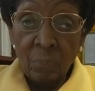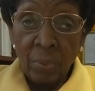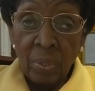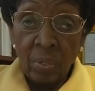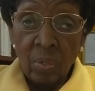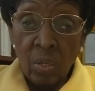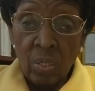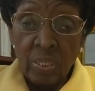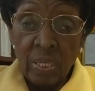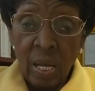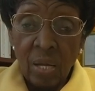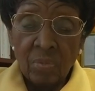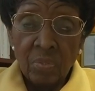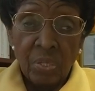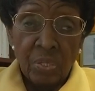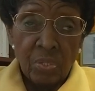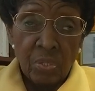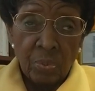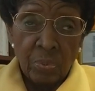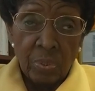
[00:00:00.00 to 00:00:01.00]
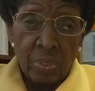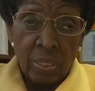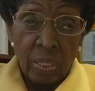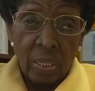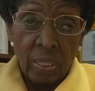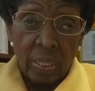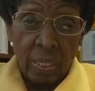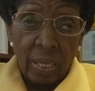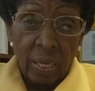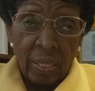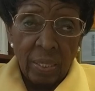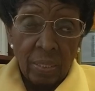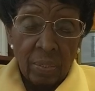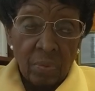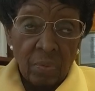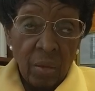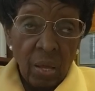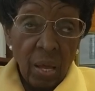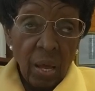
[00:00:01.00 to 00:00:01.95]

because our teachers were dedicated,